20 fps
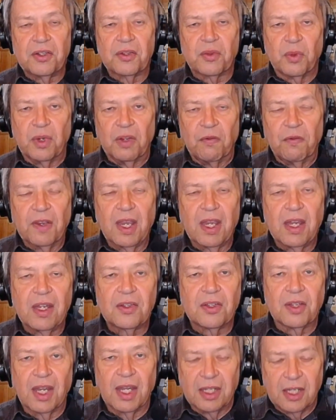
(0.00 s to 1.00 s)
the more
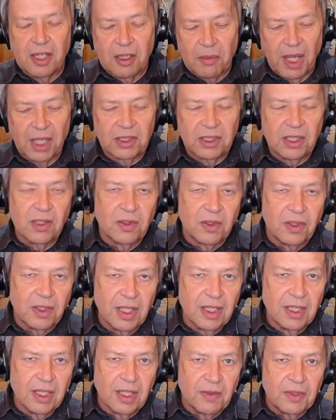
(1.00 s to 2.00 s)
confidence we have to
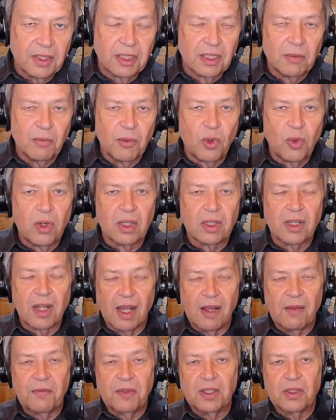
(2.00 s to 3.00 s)
face more
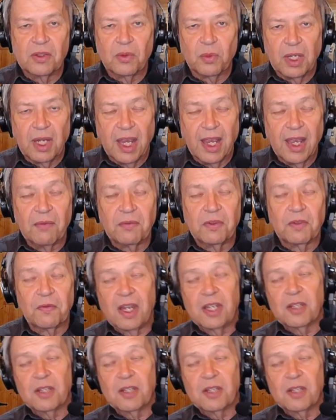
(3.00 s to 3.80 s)
challenges. It's cyclical.